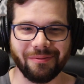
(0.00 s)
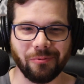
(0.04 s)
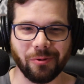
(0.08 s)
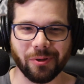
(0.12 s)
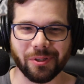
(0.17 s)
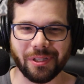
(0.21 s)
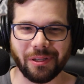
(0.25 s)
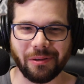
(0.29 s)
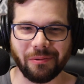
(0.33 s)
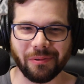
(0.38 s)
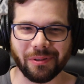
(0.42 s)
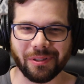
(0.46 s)

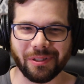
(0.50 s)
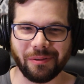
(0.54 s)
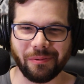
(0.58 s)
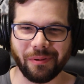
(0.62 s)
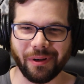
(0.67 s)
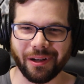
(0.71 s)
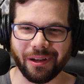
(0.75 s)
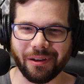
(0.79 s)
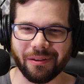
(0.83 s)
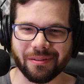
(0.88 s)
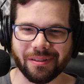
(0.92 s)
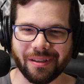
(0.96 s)
see where
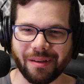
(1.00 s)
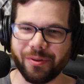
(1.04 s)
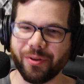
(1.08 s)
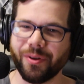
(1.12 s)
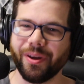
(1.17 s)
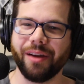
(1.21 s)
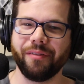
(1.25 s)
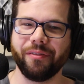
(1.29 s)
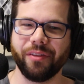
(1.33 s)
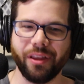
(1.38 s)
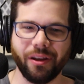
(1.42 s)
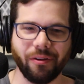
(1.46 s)
it goes. I'm doing
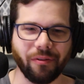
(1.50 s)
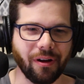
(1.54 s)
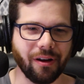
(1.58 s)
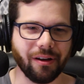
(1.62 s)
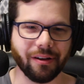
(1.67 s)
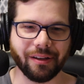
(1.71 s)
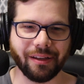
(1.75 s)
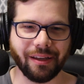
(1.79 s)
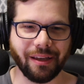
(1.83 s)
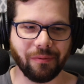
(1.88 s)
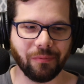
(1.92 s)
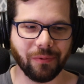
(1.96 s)
everything
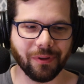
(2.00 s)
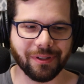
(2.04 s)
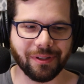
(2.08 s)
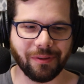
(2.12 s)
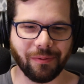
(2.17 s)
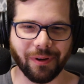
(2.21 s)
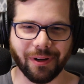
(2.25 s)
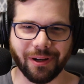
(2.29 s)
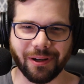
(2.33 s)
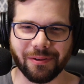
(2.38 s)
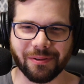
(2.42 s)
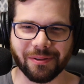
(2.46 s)
wrong, and we'll see
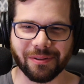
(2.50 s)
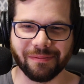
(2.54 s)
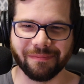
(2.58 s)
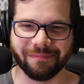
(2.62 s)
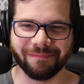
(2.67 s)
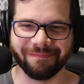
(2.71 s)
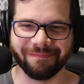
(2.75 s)
where it goes.